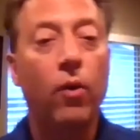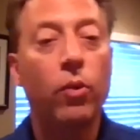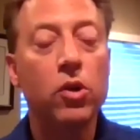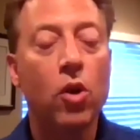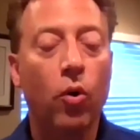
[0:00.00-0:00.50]
we
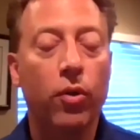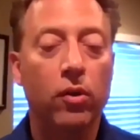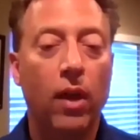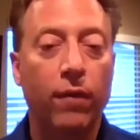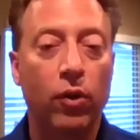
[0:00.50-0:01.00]
know the
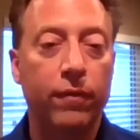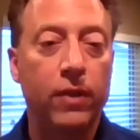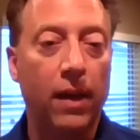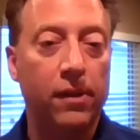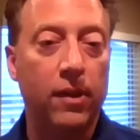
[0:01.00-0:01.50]
level of
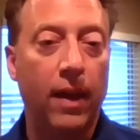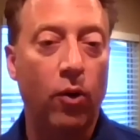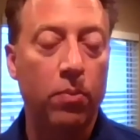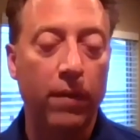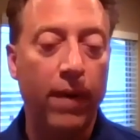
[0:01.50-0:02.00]
testing that would
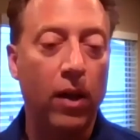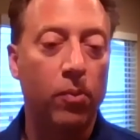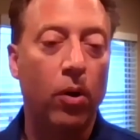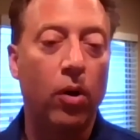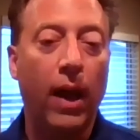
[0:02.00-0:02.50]
be
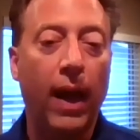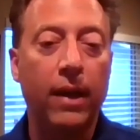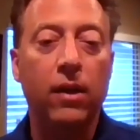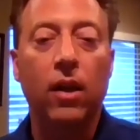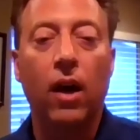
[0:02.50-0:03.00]
available, and